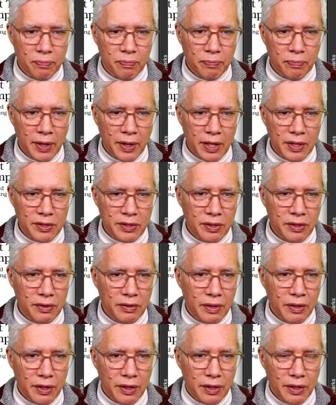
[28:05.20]
pass.
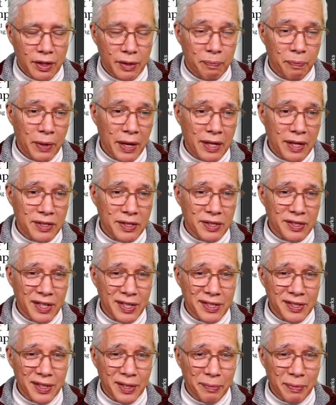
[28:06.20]
It passes
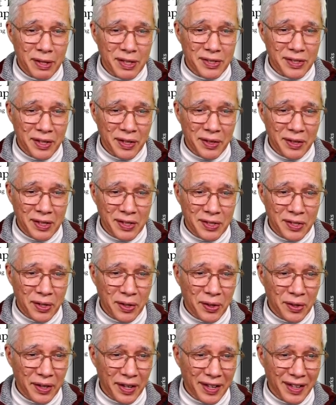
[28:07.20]
easily because nothing's
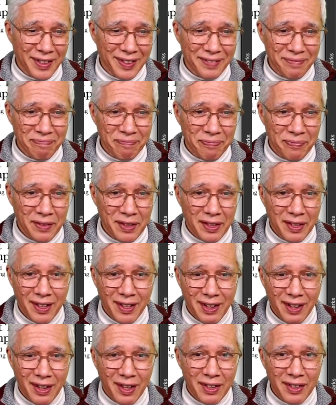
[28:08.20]
calling it.
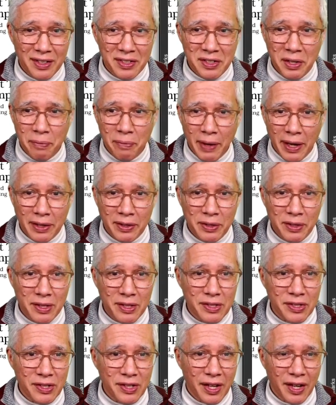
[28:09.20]
Let's come back to
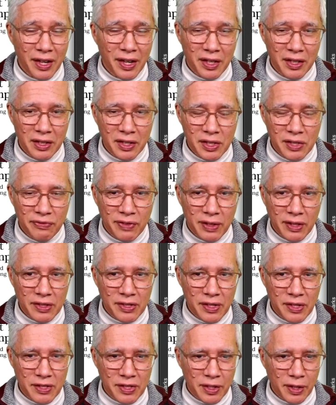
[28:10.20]
this and let's fix
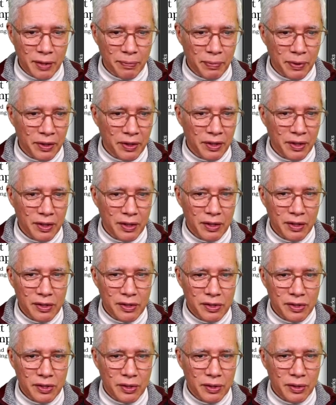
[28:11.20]
this up.
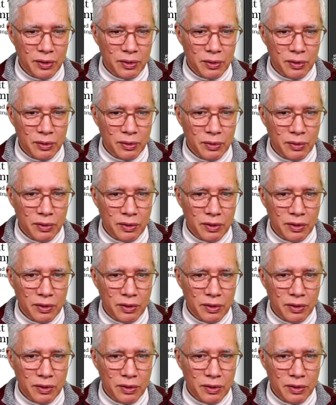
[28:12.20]
So